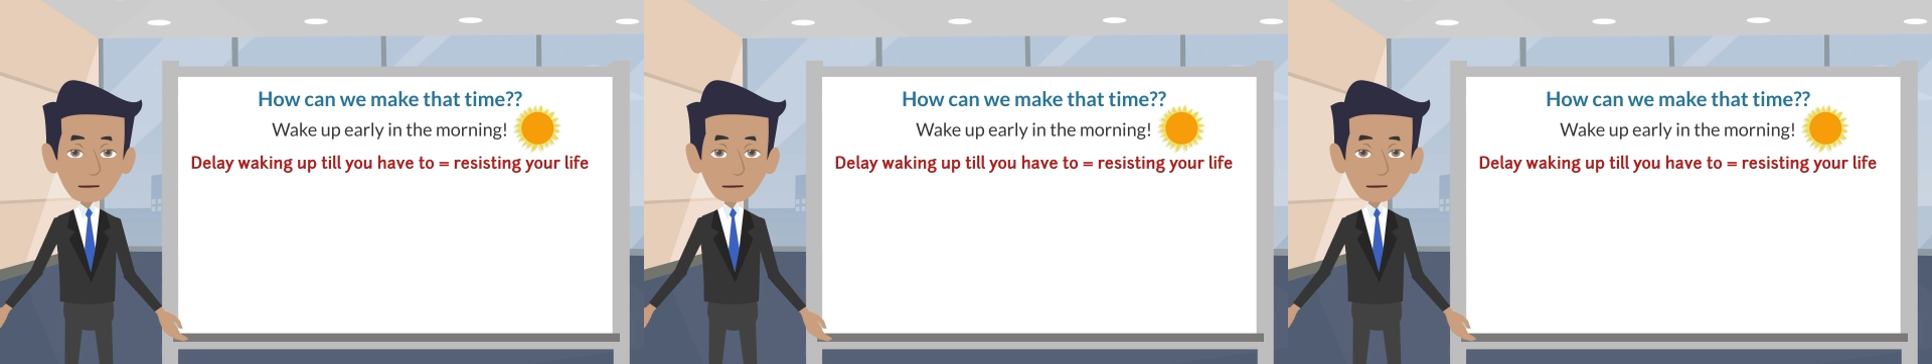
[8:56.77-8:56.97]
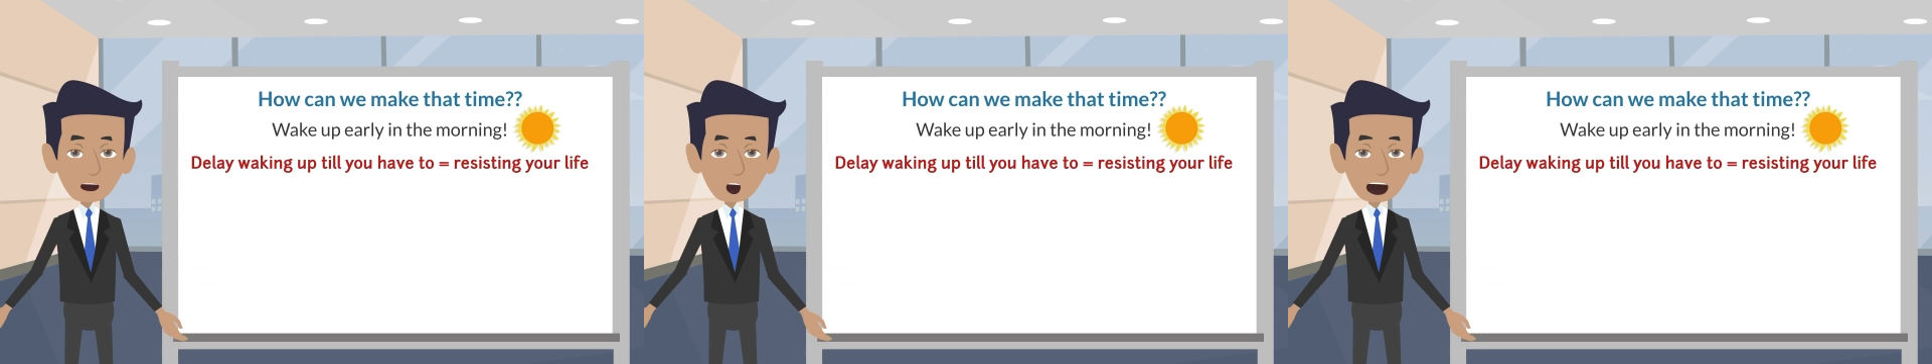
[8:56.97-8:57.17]

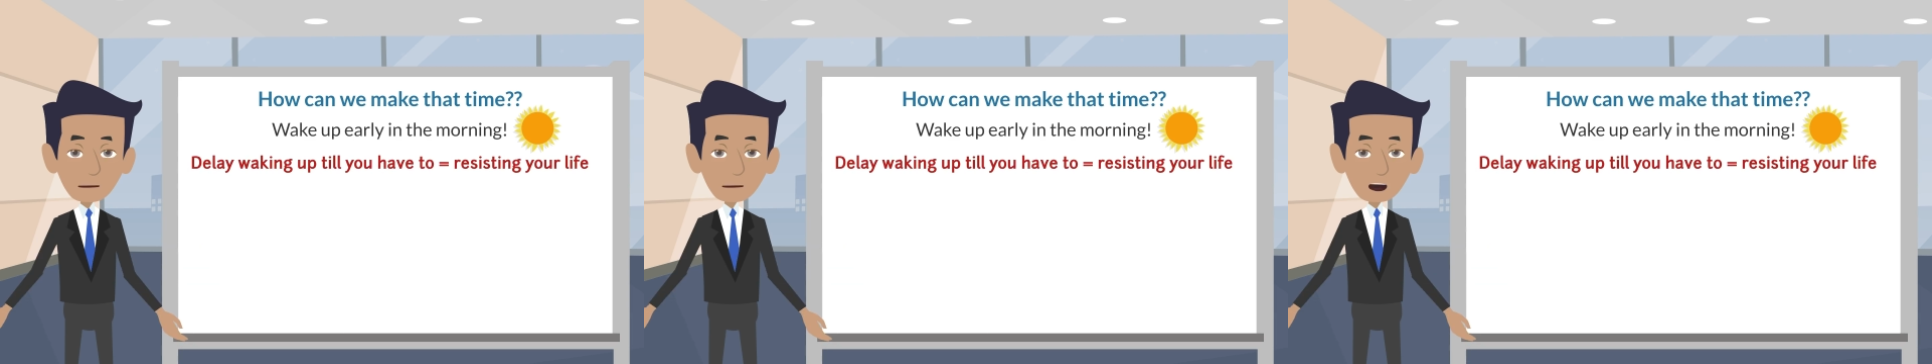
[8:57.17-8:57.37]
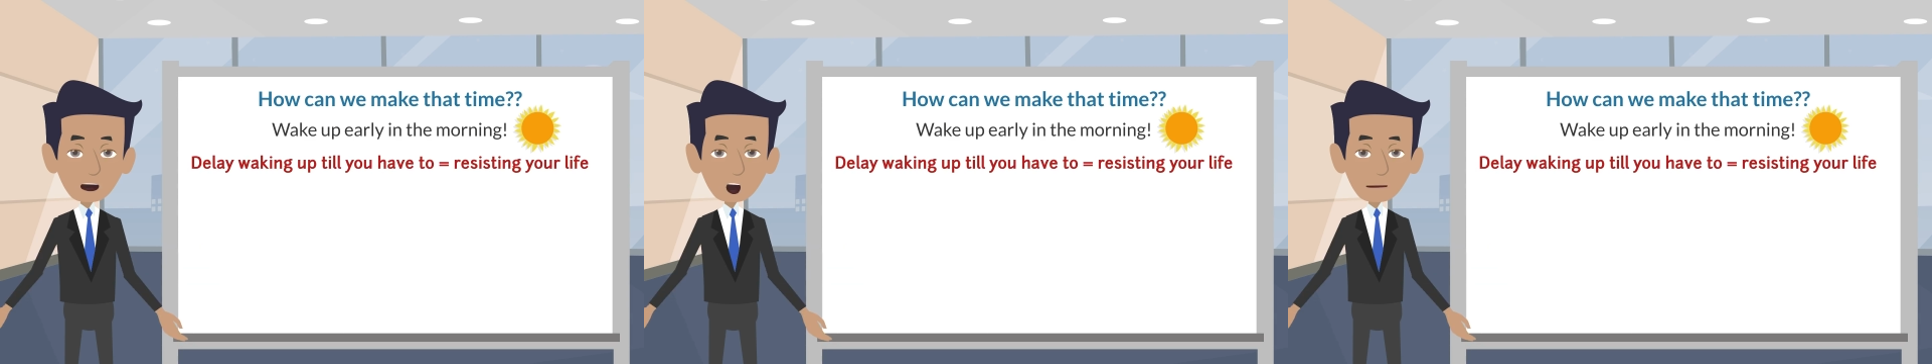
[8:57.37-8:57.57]

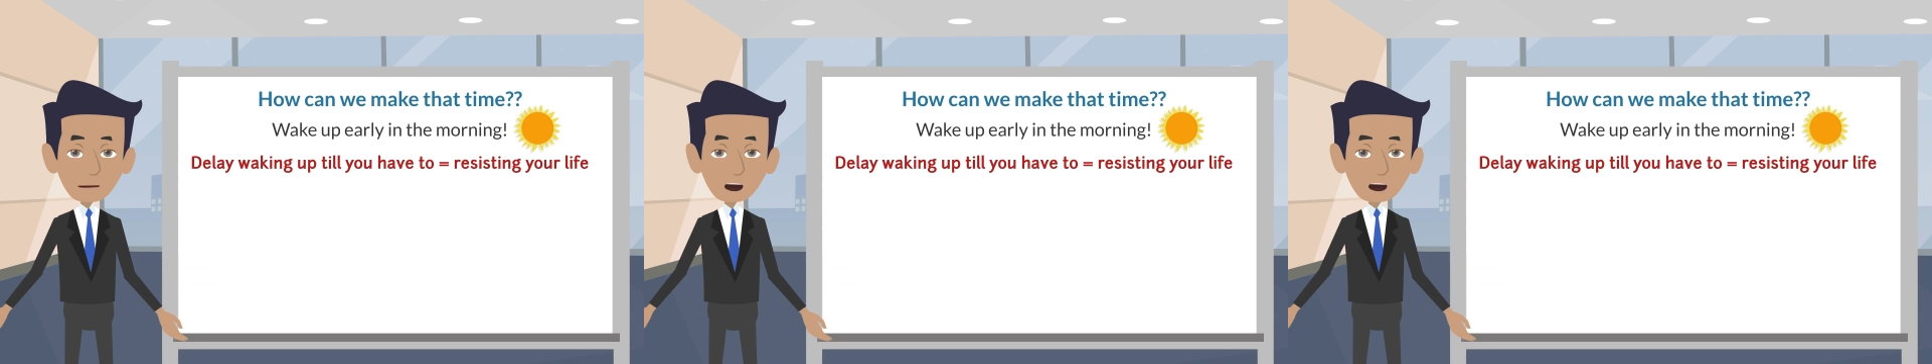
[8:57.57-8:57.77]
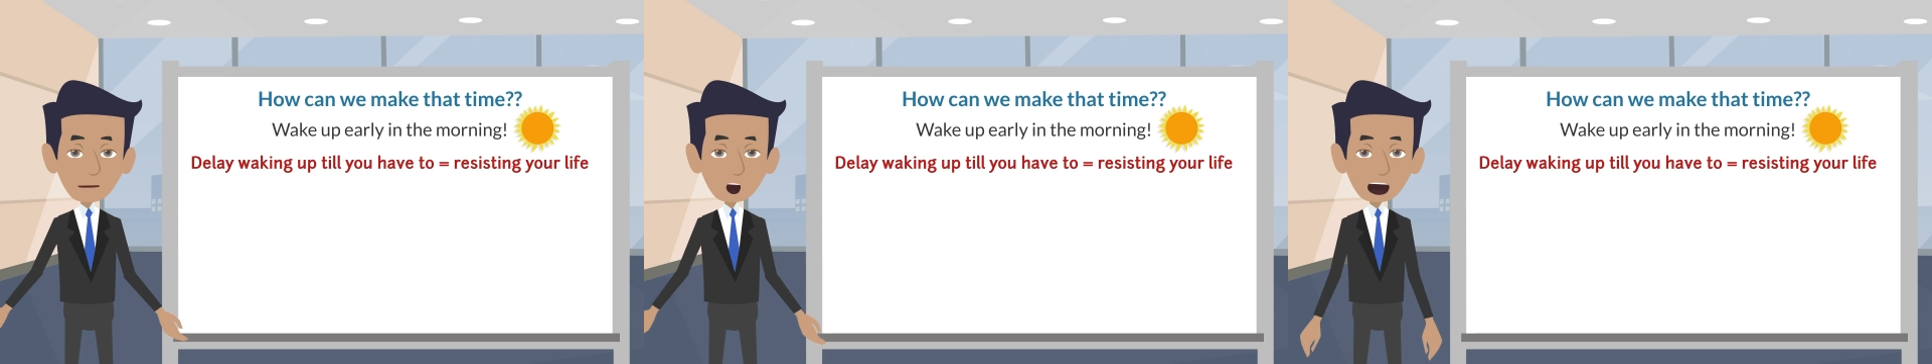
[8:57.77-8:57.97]
life.
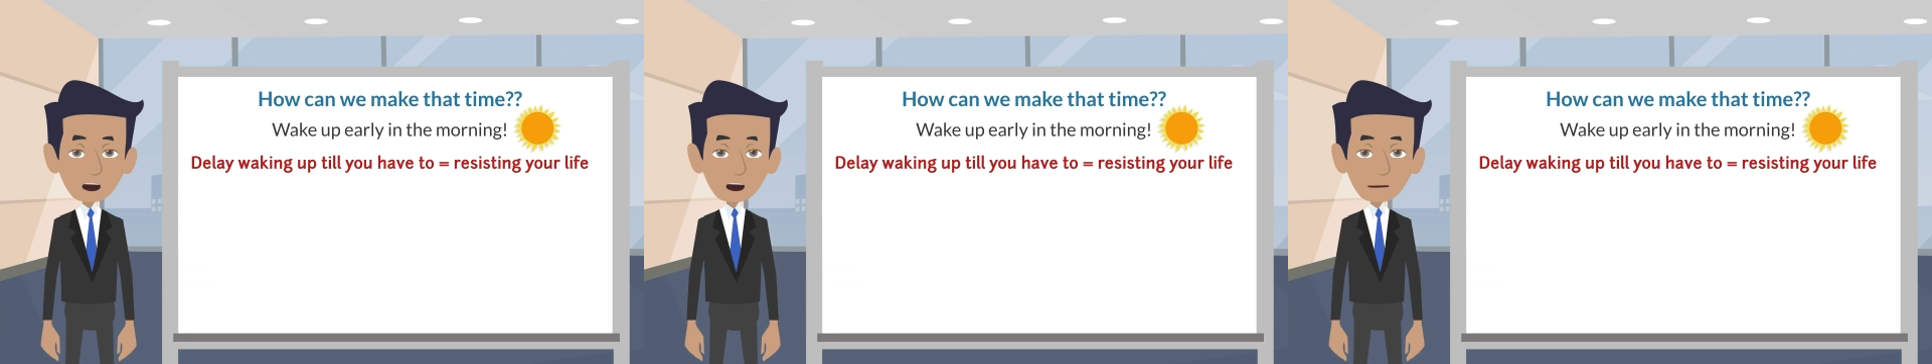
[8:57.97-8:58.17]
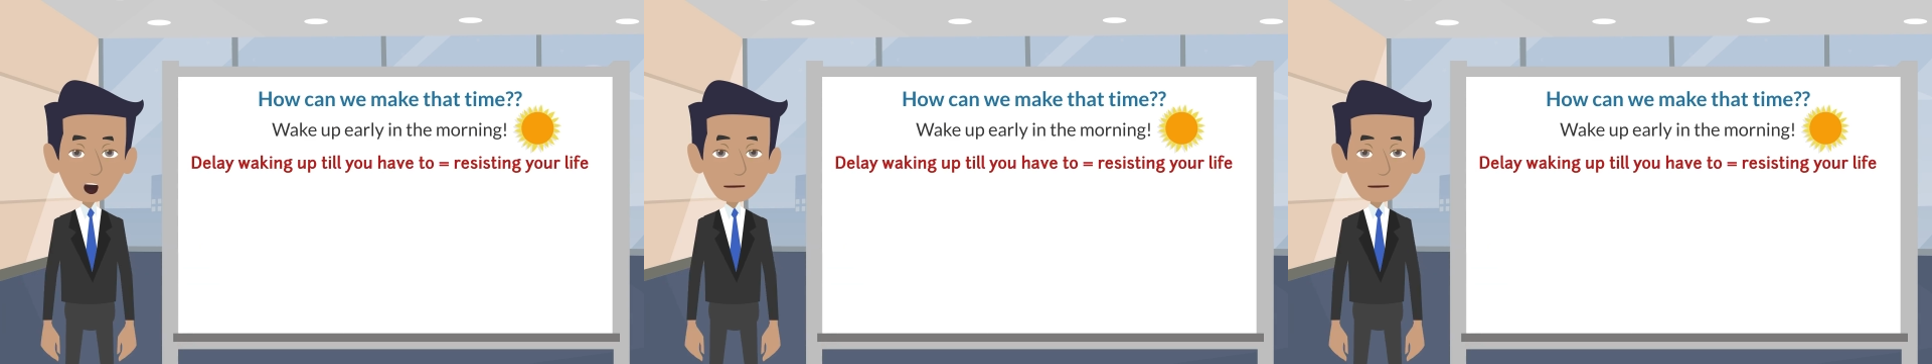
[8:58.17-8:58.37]
The
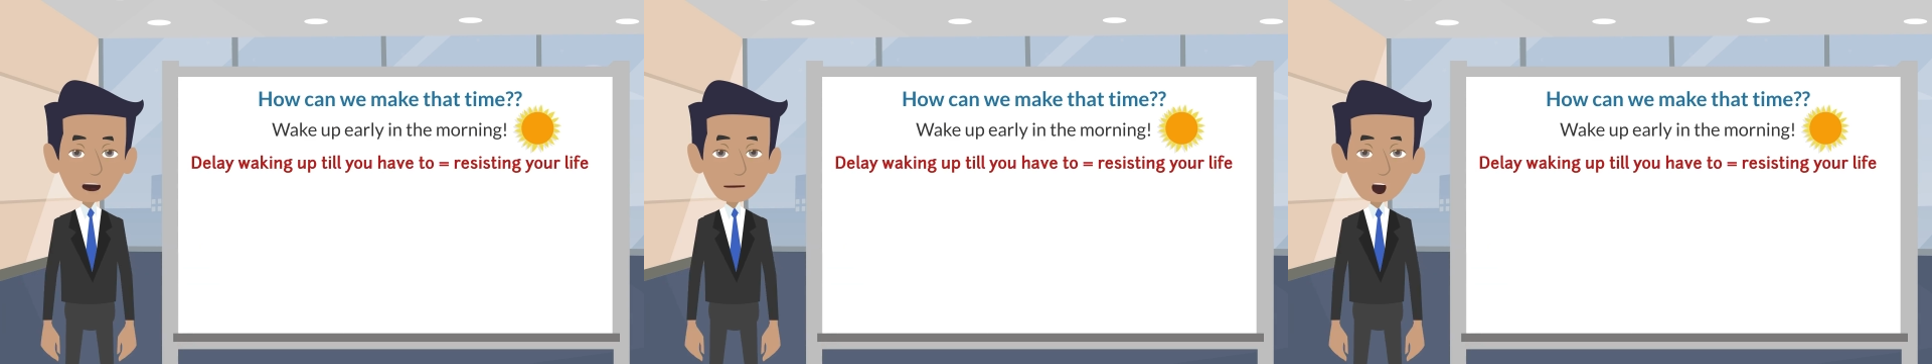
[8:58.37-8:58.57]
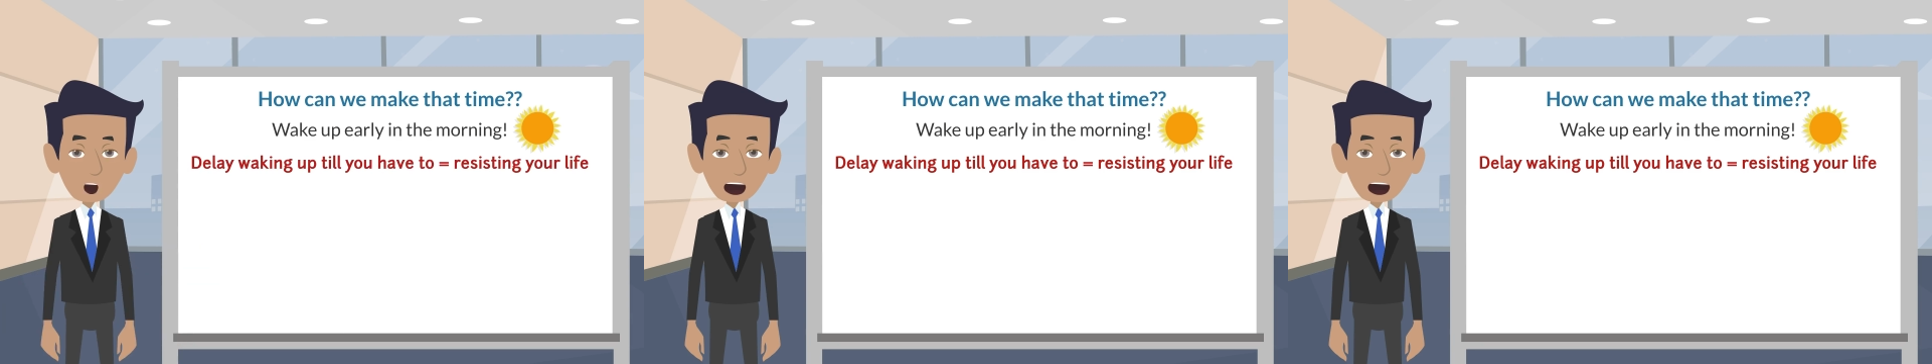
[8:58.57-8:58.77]
book
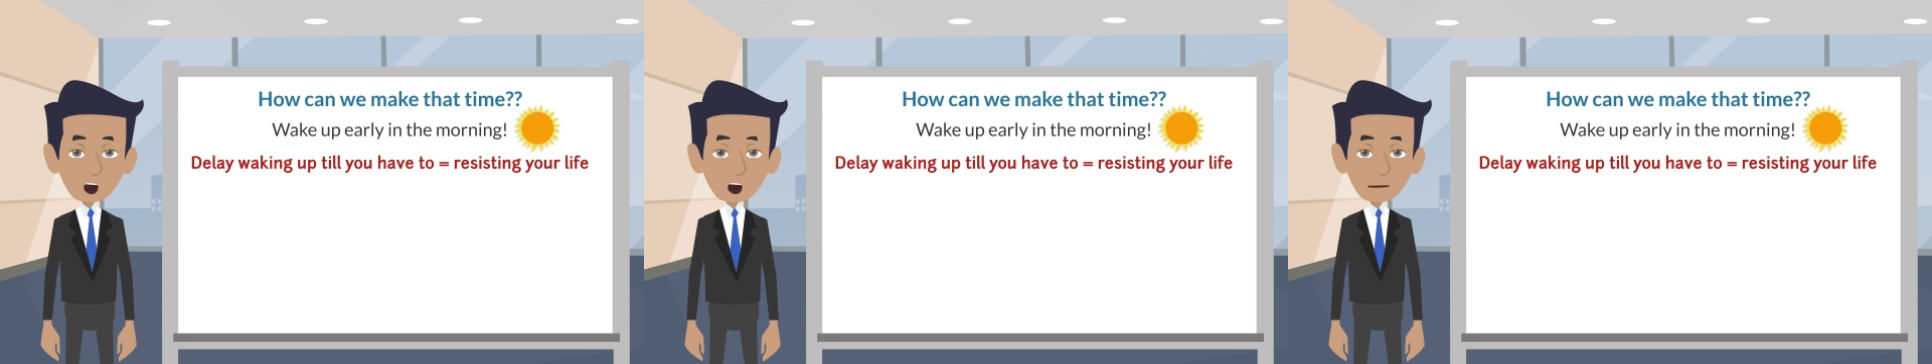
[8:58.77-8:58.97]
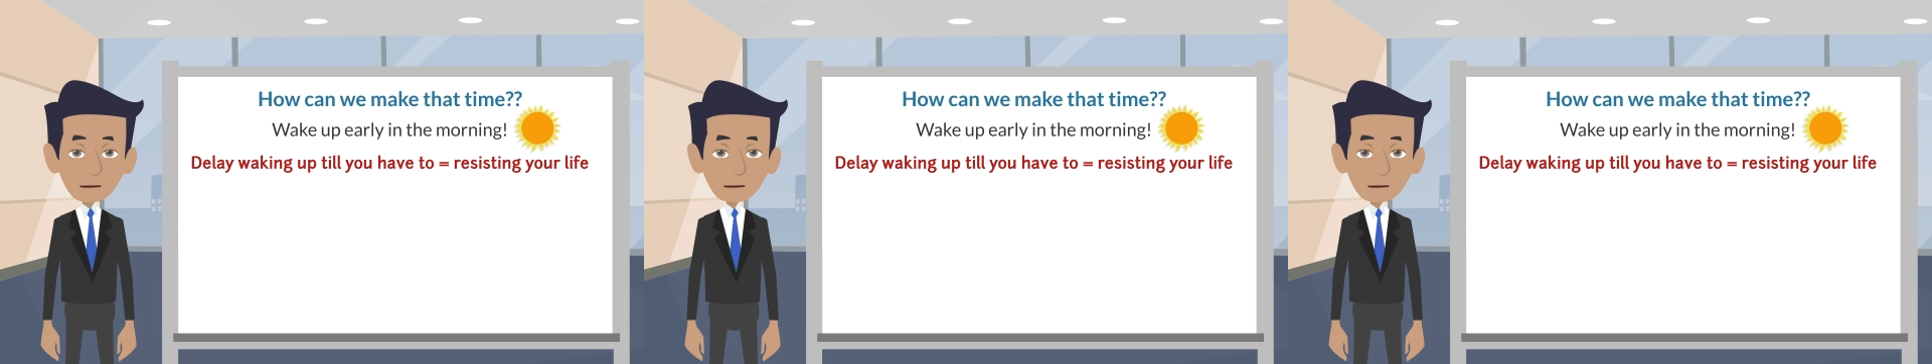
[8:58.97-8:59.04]
gives us